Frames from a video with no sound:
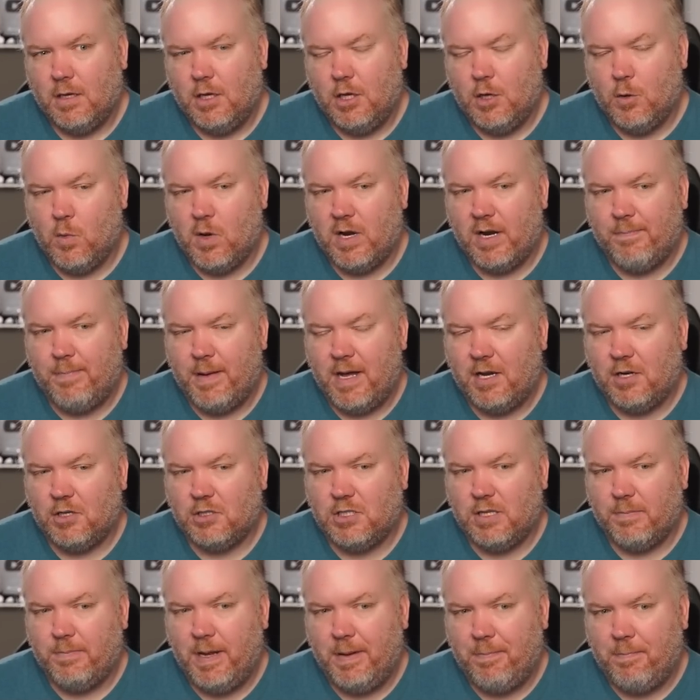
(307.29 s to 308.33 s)
You want to
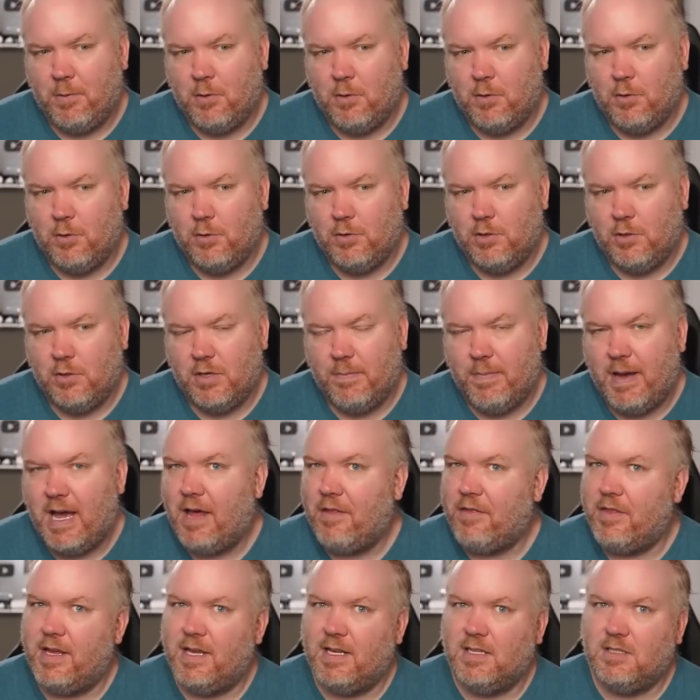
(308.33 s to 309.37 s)
punish the people who do the
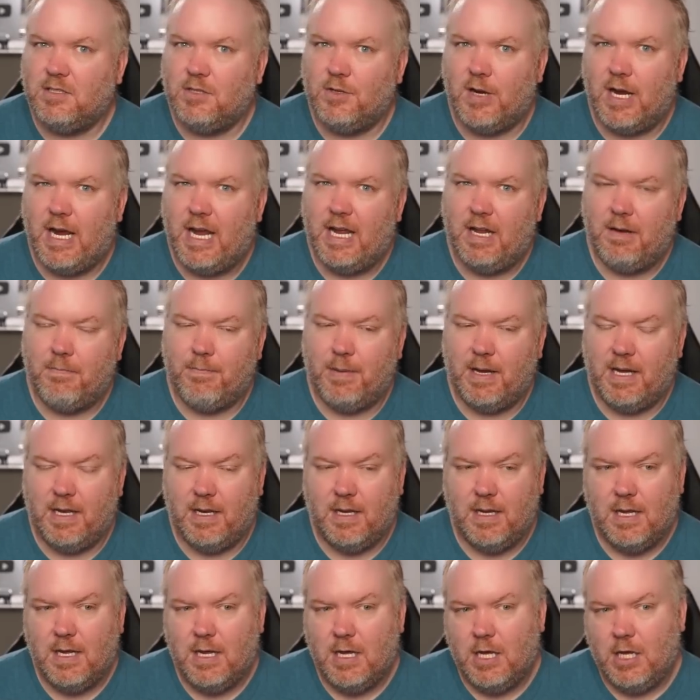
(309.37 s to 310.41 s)
bad things? Great.
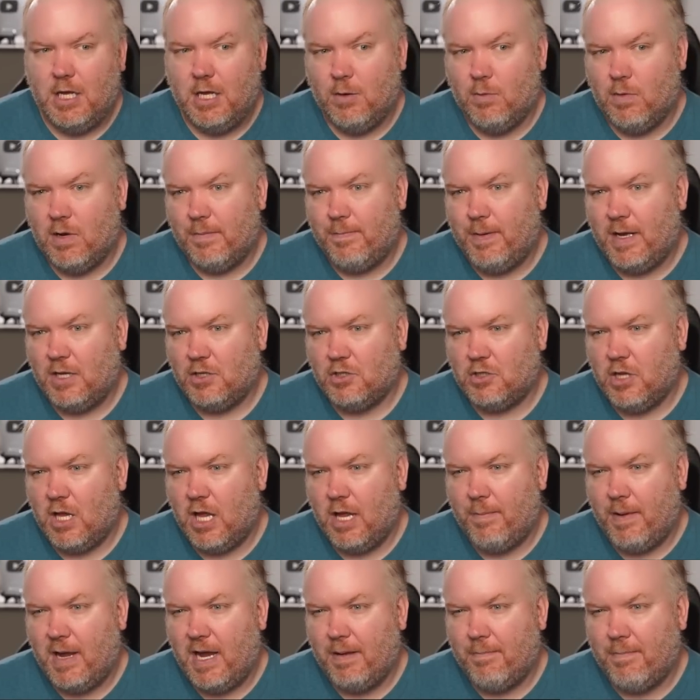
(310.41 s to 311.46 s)
But you want to punish
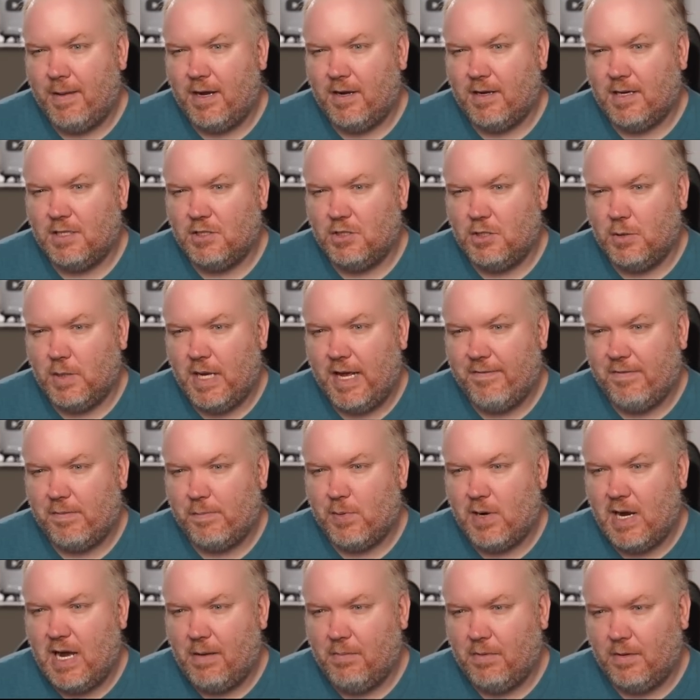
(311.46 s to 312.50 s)
law by Americans? You have a
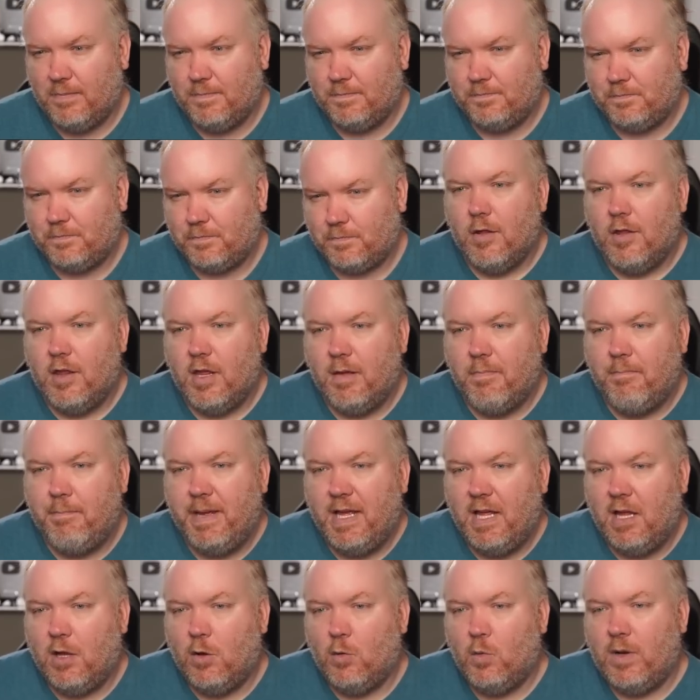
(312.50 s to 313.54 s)
problem. The
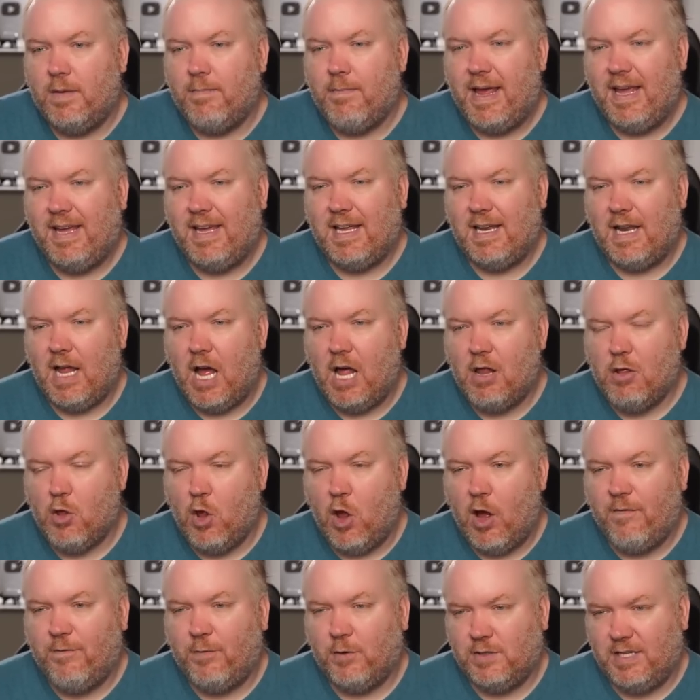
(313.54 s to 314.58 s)
bill would make it
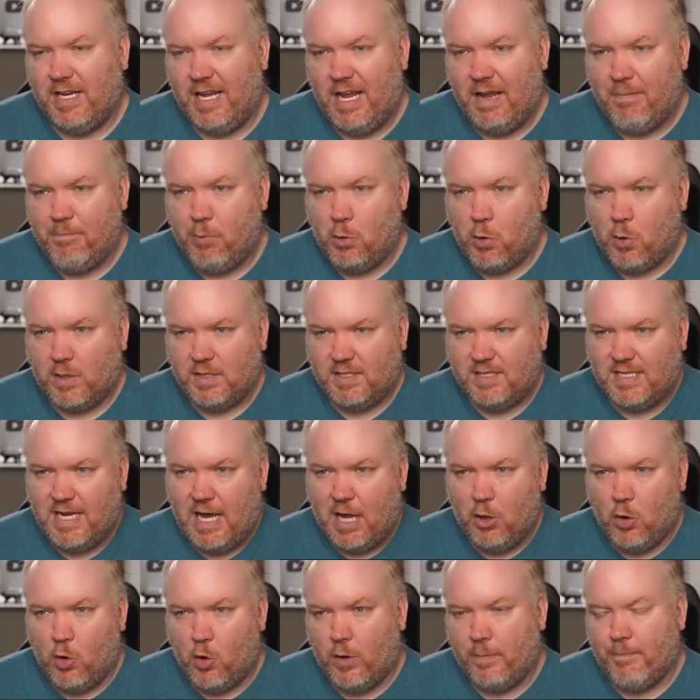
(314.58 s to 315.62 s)
unlawful to import,
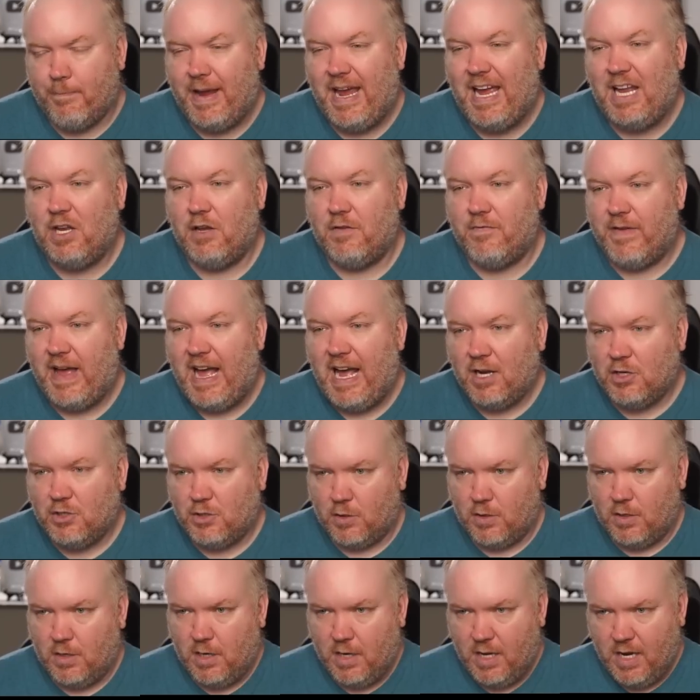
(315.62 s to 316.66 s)
sell, or
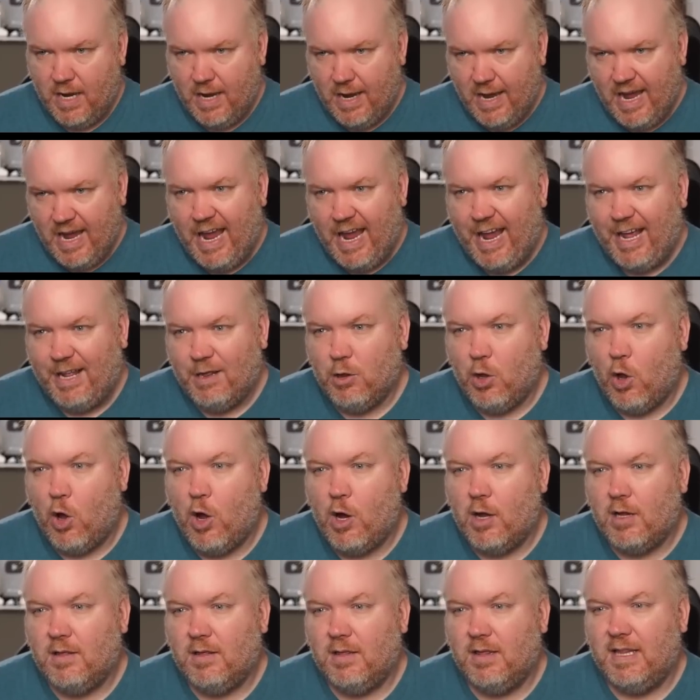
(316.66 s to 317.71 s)
manufacture a
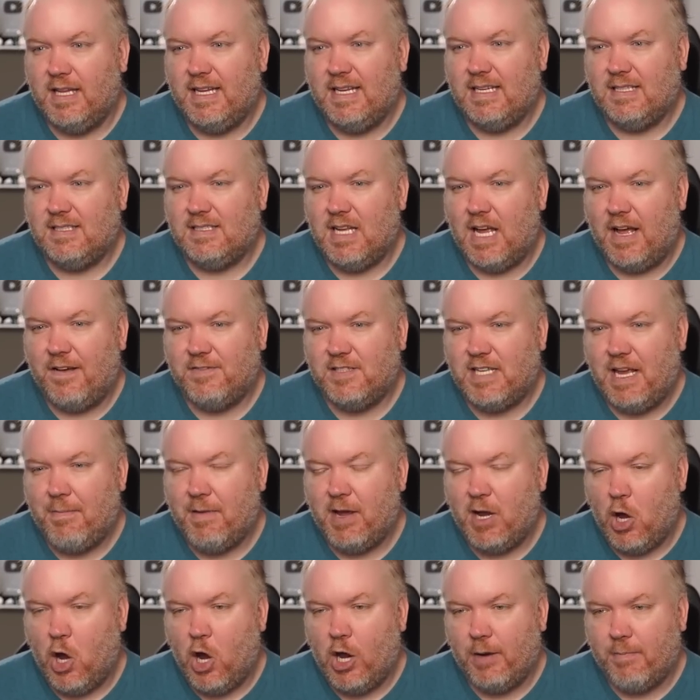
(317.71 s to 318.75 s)
long list of
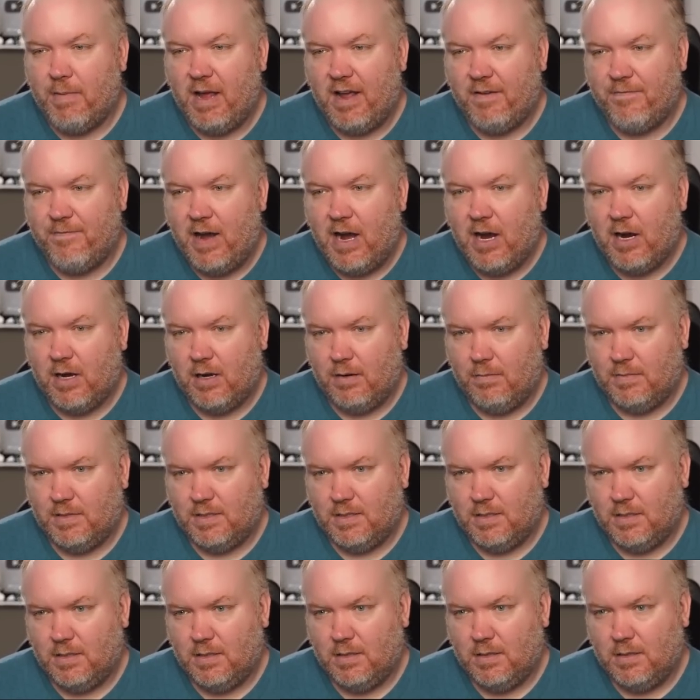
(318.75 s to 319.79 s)
semi automatic
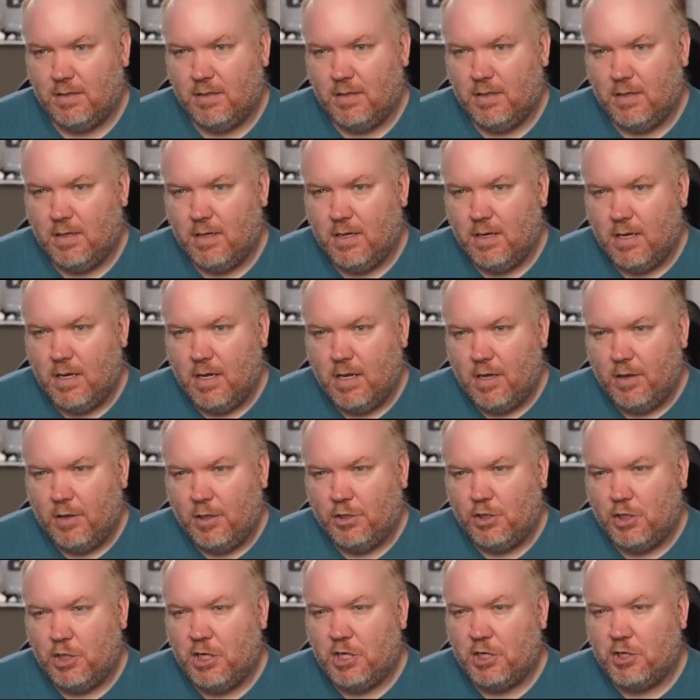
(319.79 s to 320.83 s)
firearms.
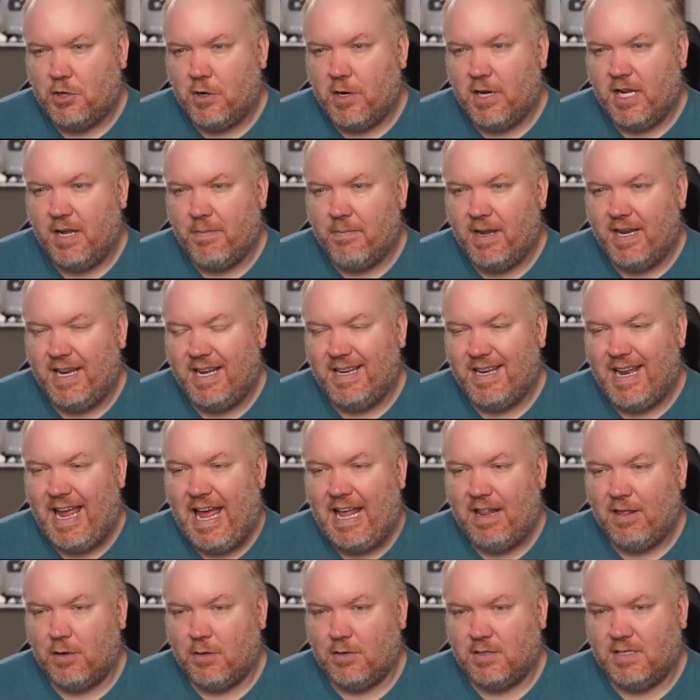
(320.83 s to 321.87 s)
The Judiciary Committee
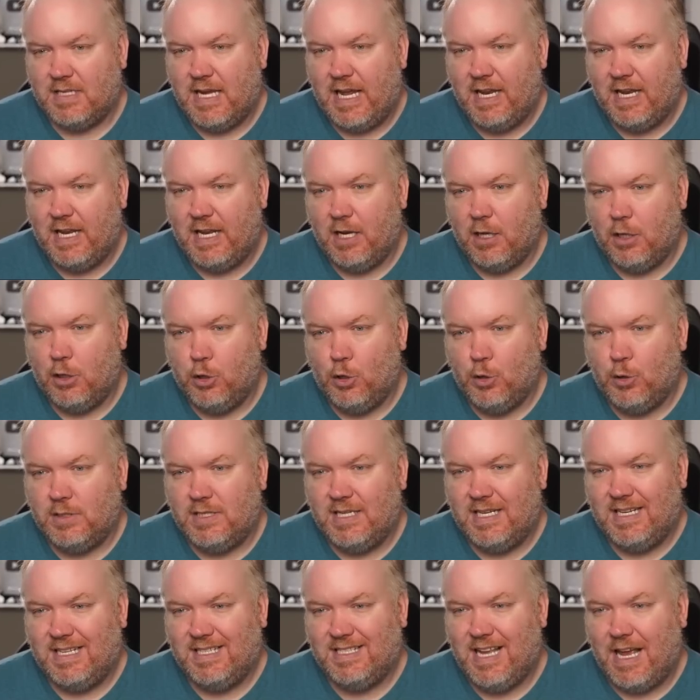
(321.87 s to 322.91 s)
Nadler said it
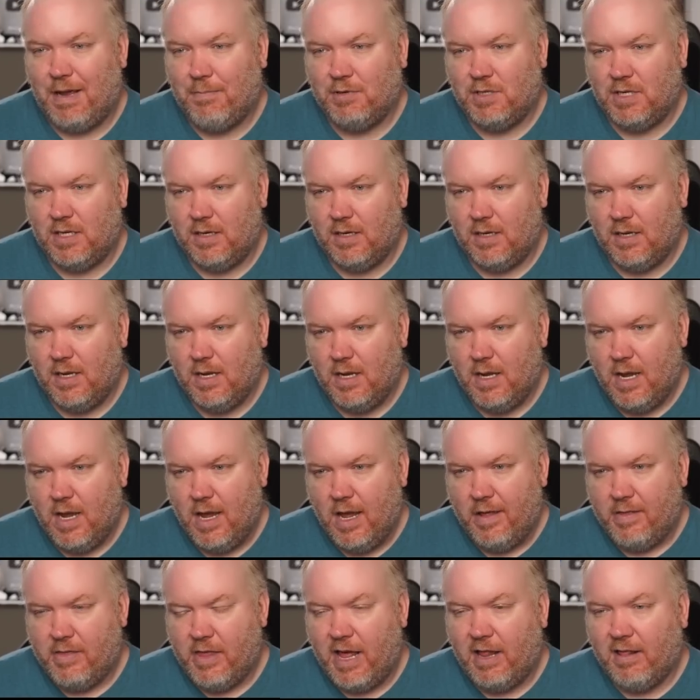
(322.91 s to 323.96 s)
includes an exemption
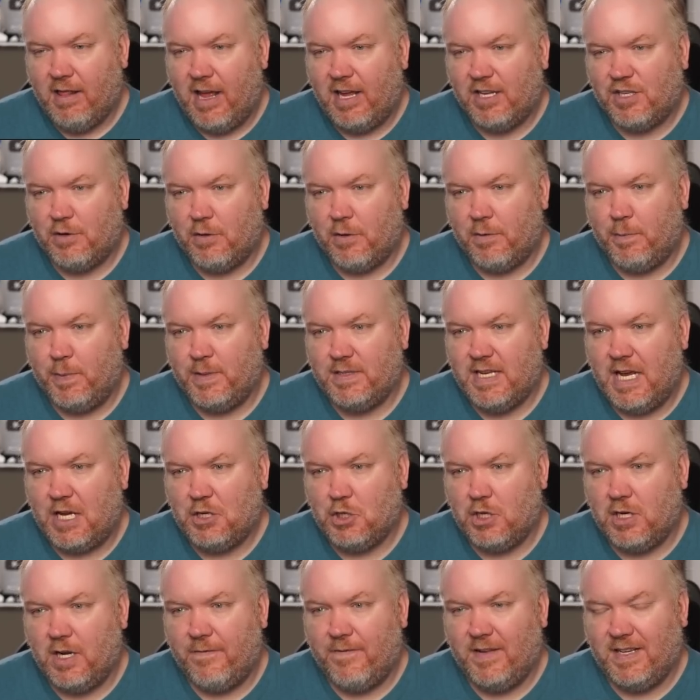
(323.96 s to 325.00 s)
that allows for
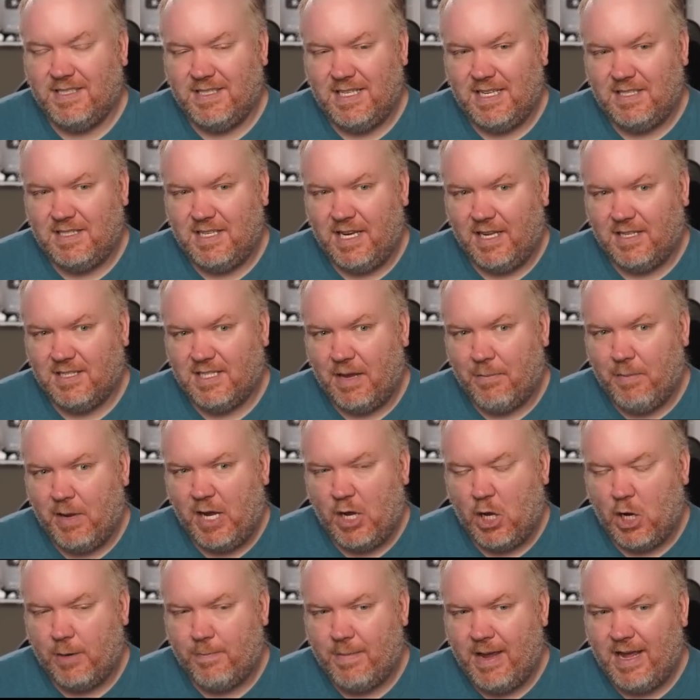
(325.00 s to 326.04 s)
possession of existing semi
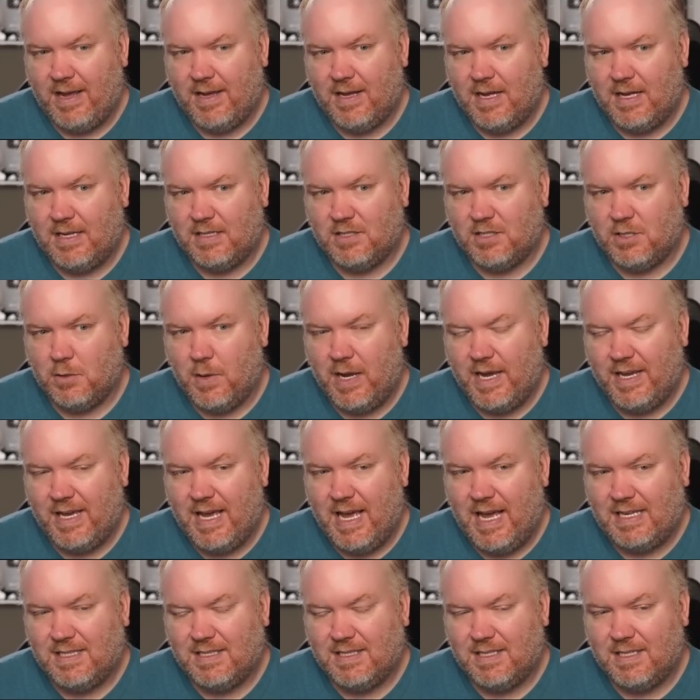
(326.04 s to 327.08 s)
automatic guns, so I
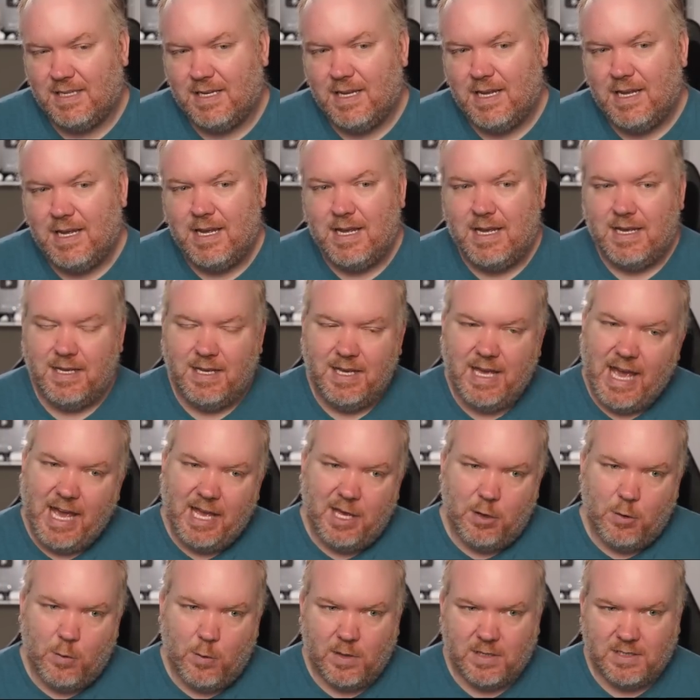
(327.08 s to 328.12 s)
guess
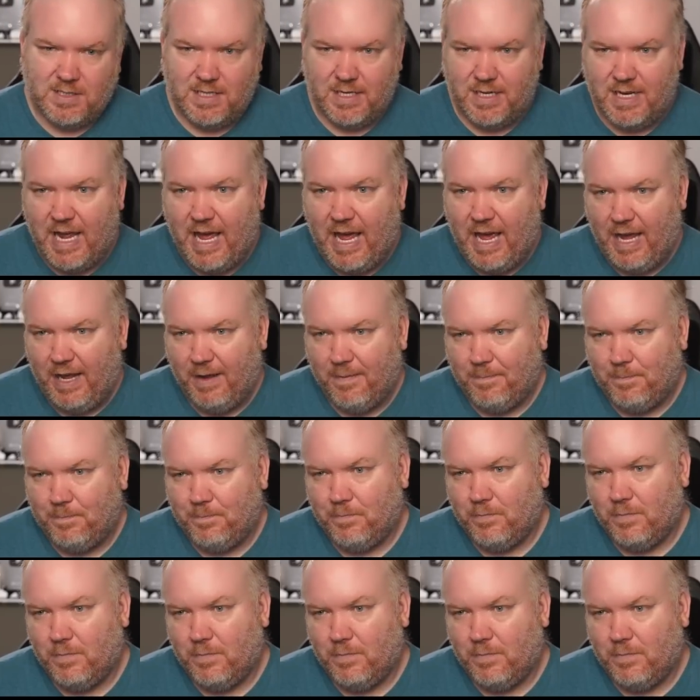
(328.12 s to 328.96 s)
get yours today.